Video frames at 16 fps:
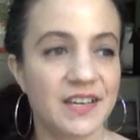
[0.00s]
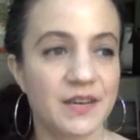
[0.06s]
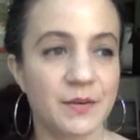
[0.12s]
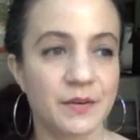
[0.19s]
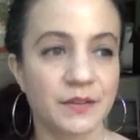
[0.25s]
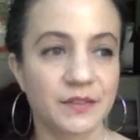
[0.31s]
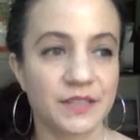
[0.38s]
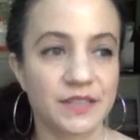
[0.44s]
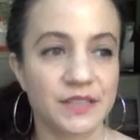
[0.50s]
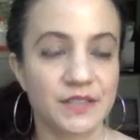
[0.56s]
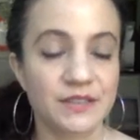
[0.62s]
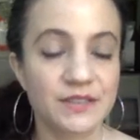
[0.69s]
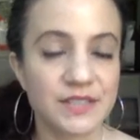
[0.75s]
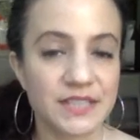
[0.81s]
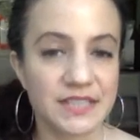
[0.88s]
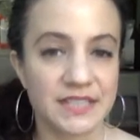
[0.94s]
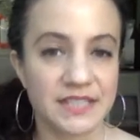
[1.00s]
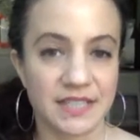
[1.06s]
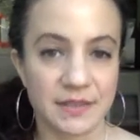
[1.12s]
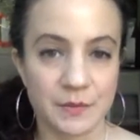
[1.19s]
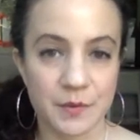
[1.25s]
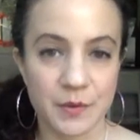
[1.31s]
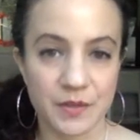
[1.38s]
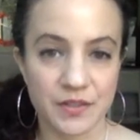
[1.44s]
We'll use the same
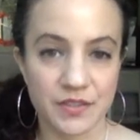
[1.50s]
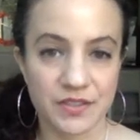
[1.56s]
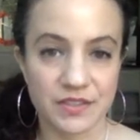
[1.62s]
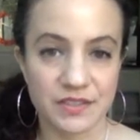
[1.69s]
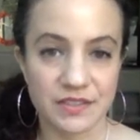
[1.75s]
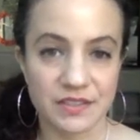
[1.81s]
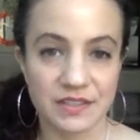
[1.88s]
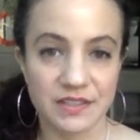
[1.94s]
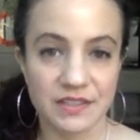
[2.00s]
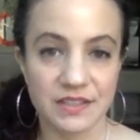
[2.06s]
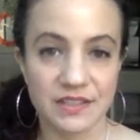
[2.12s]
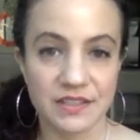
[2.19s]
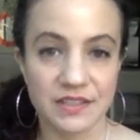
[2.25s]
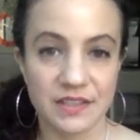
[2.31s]
question